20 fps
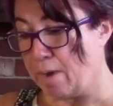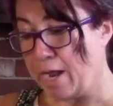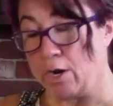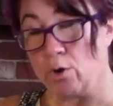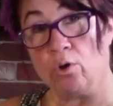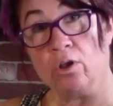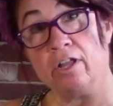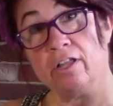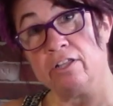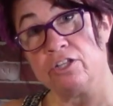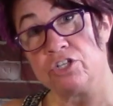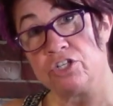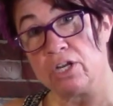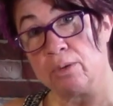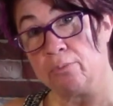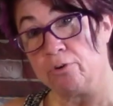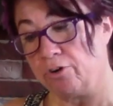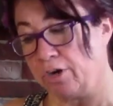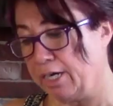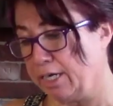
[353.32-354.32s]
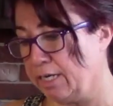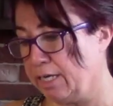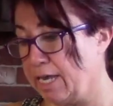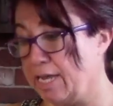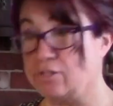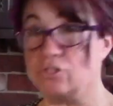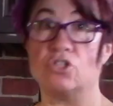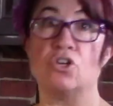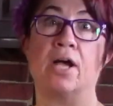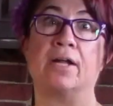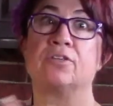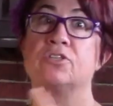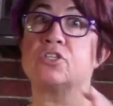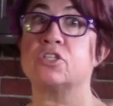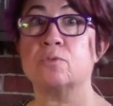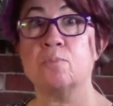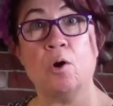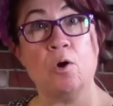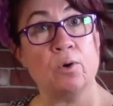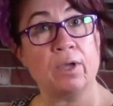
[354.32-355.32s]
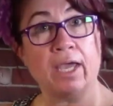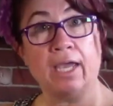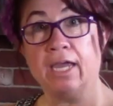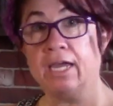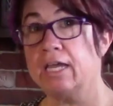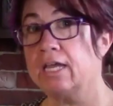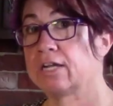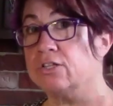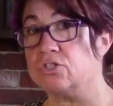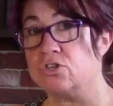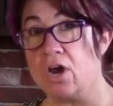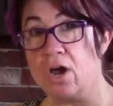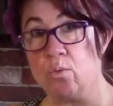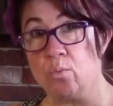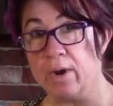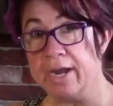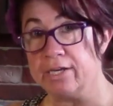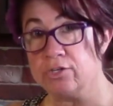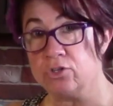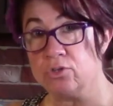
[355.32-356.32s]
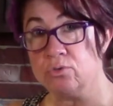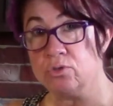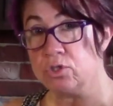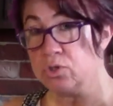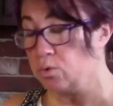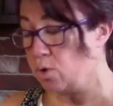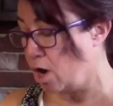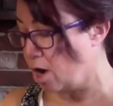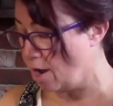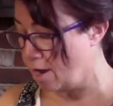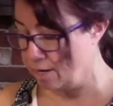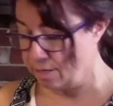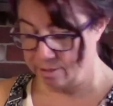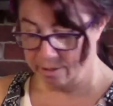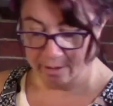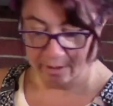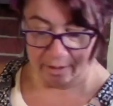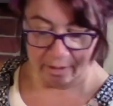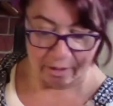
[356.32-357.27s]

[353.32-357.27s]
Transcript: My oil is shimmering, it's not smoking, it's not way too hot.